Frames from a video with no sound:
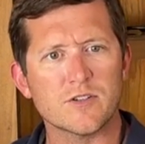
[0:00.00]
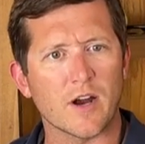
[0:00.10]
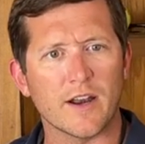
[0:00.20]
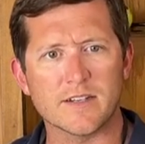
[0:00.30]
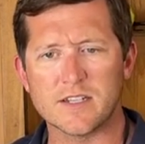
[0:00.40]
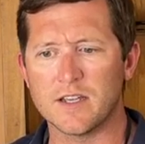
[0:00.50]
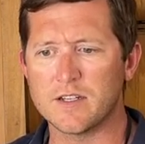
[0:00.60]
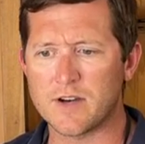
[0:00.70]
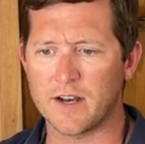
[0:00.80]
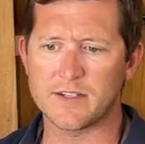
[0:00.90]
Try not
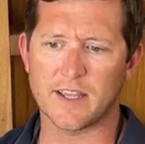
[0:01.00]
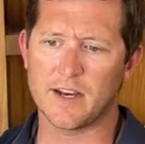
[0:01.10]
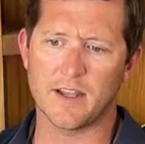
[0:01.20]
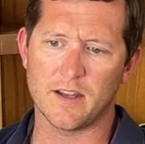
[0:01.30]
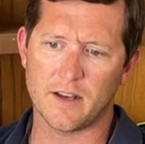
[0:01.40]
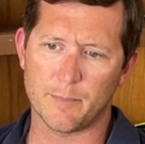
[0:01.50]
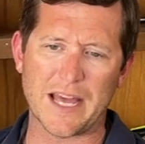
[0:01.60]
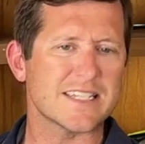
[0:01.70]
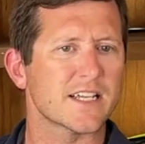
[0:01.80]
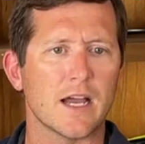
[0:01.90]
to get a
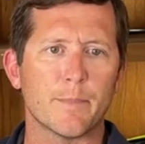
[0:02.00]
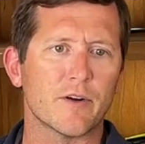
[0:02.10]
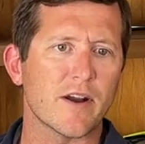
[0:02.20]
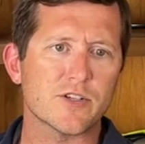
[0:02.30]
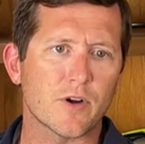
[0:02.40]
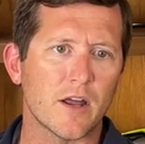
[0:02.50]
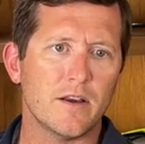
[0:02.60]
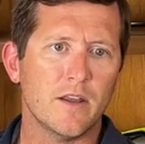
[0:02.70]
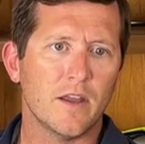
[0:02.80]
plastic cup at a restaurant.